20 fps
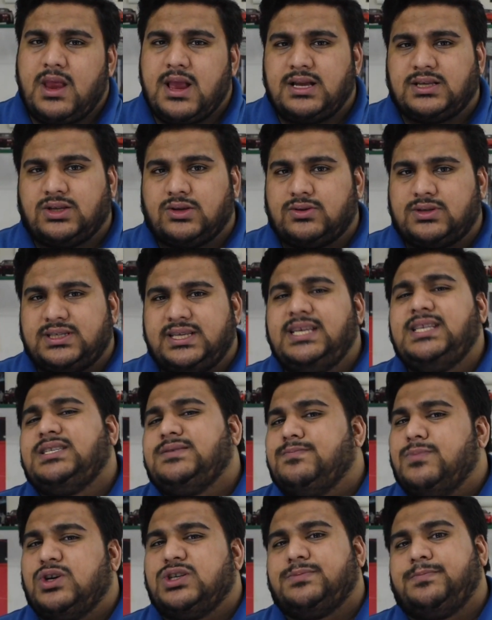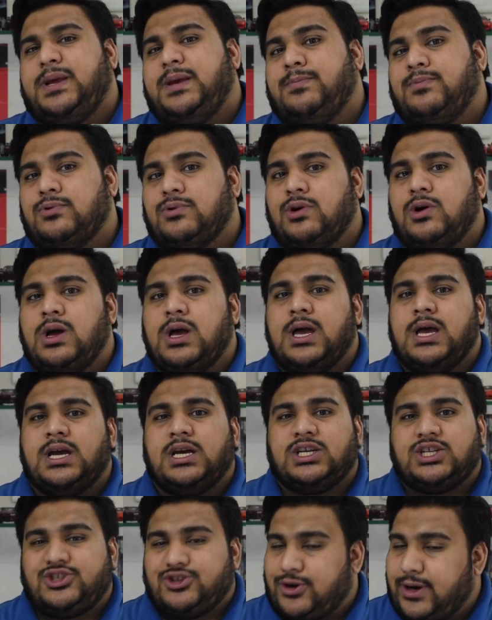So since most people
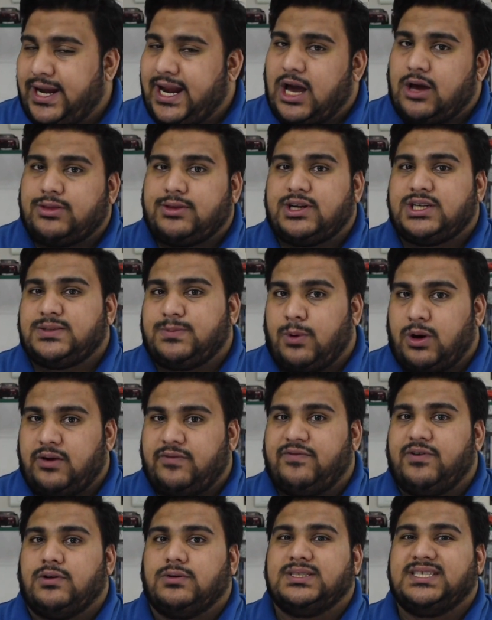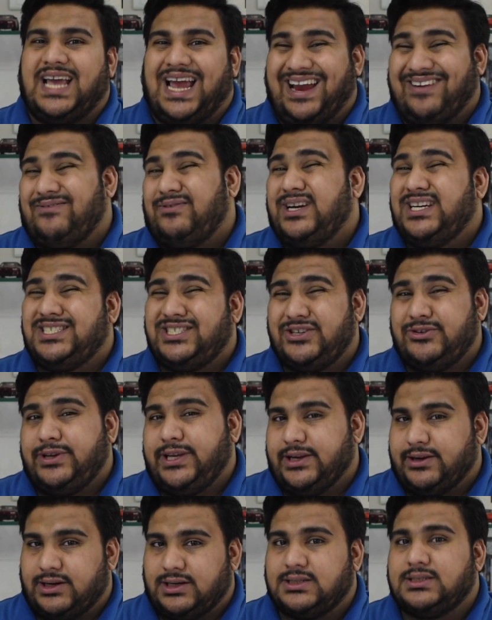trade out their smartphones every 2
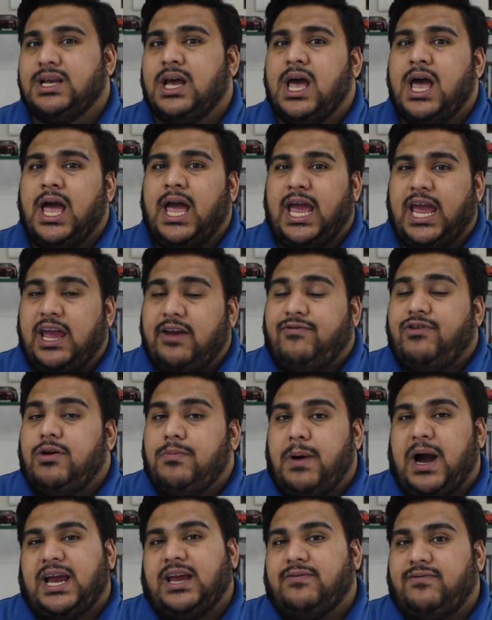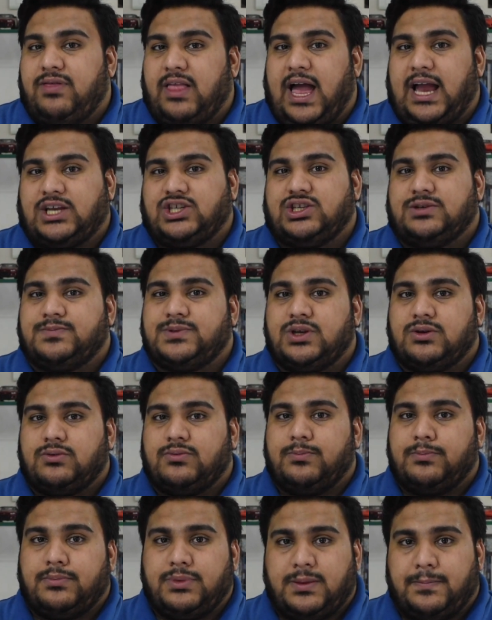years, if you buy a flagship, so
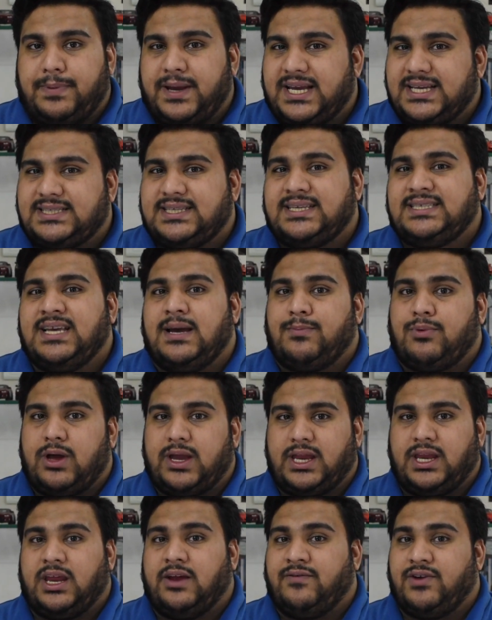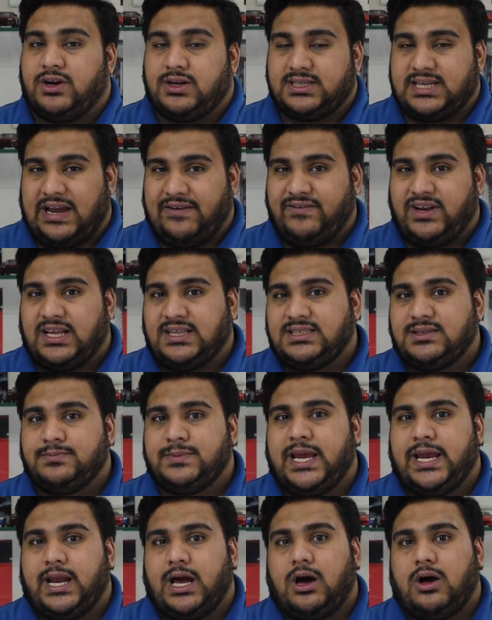the biggest example I can give here is I've done some
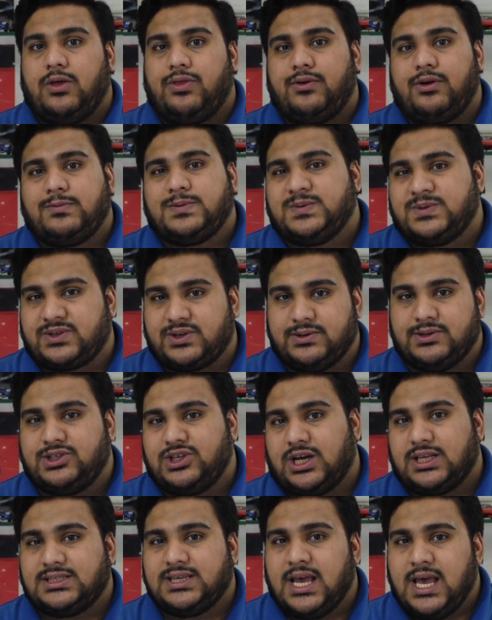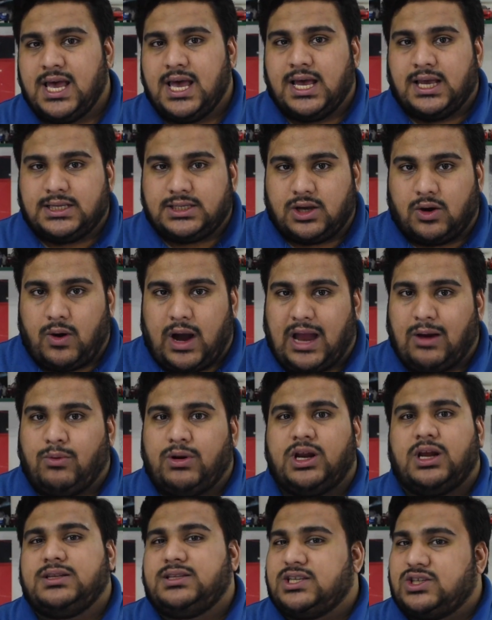data, I'll throw up some screenshots. So I
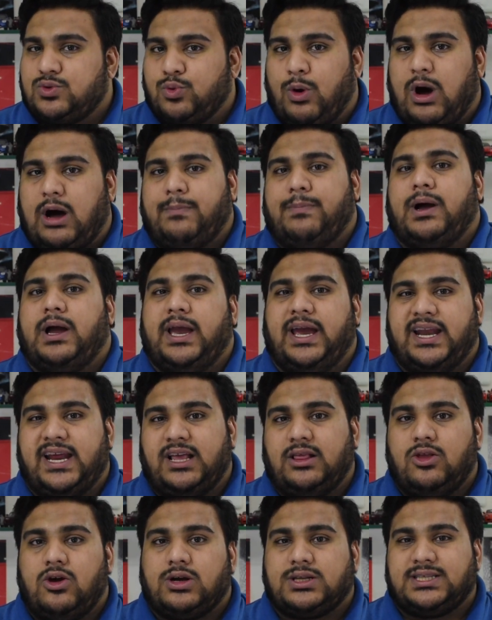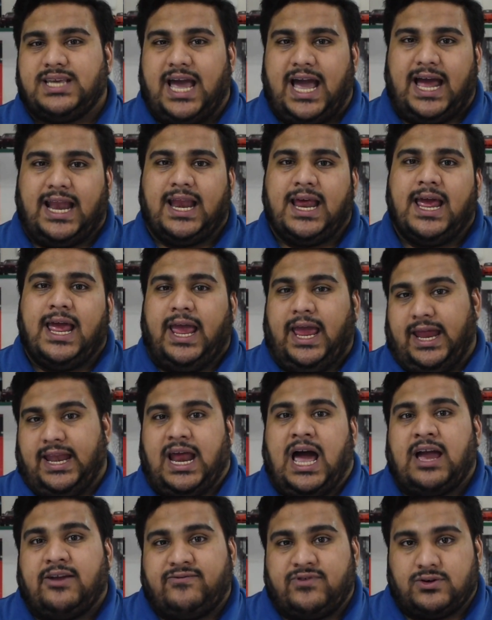went on to Swappa and I looked at an
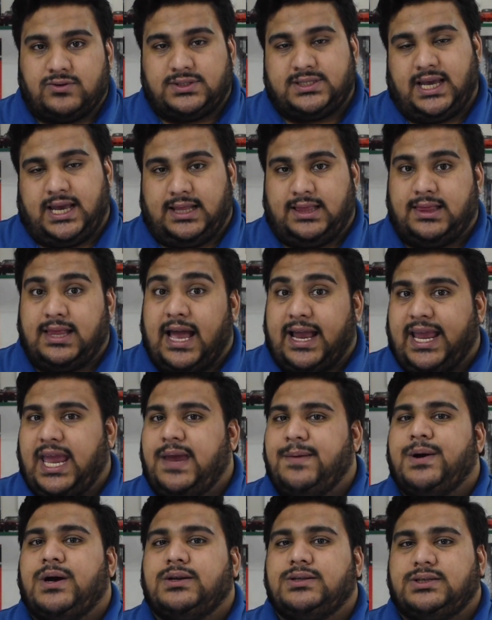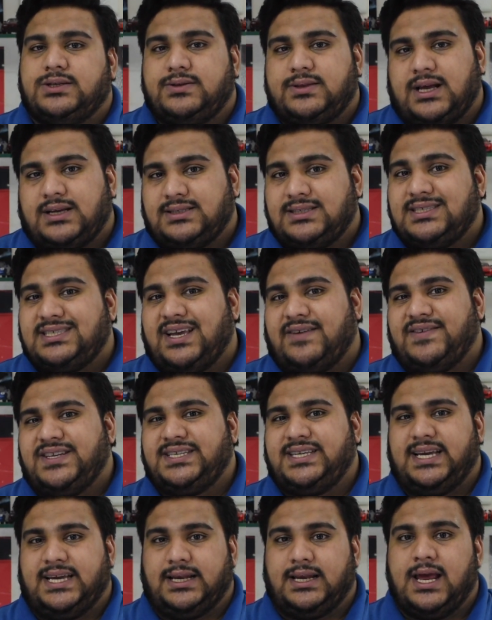iPhone 10. That came out in
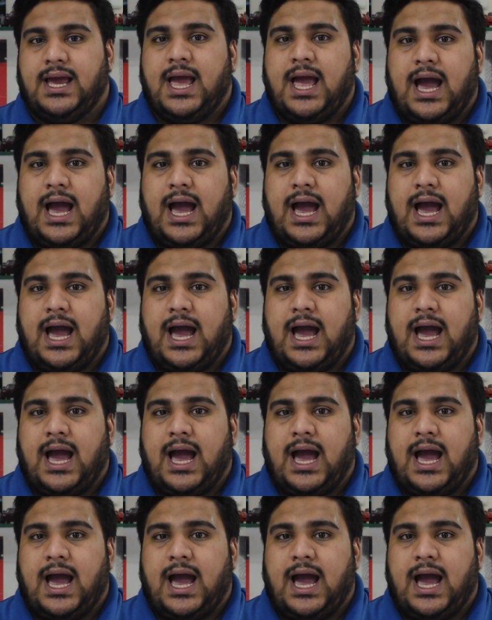2017.